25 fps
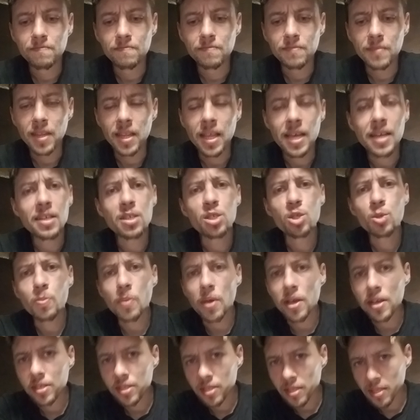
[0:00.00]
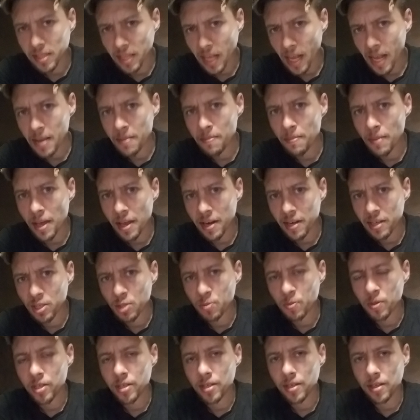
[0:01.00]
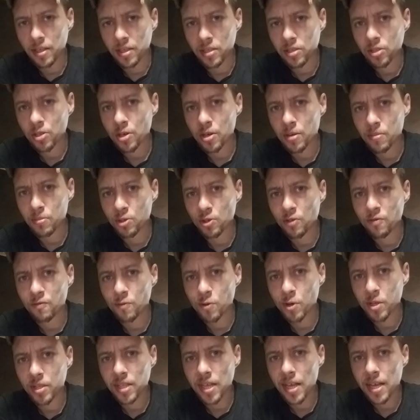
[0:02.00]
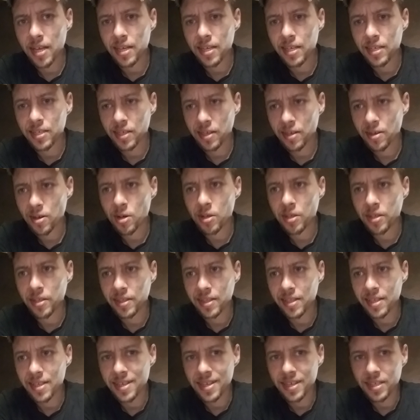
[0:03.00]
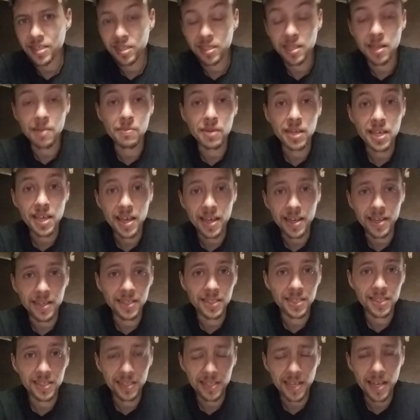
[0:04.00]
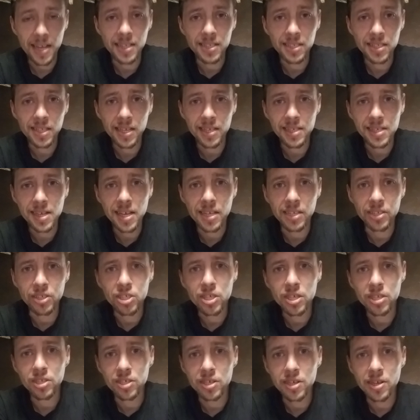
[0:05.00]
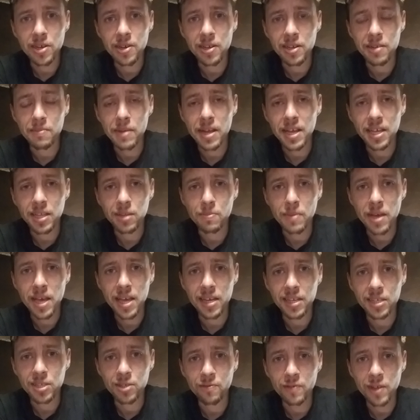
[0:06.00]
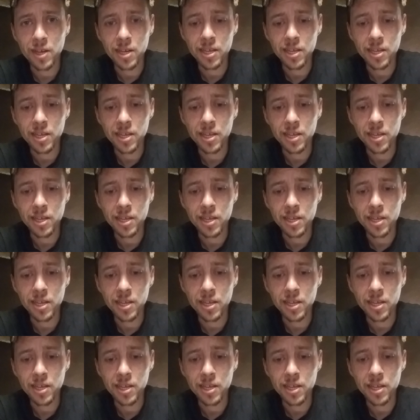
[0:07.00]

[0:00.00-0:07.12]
A lot of space and time management in terms of what that is. I call it the STEM mechanics, science, technology, engineering, and mathematics of any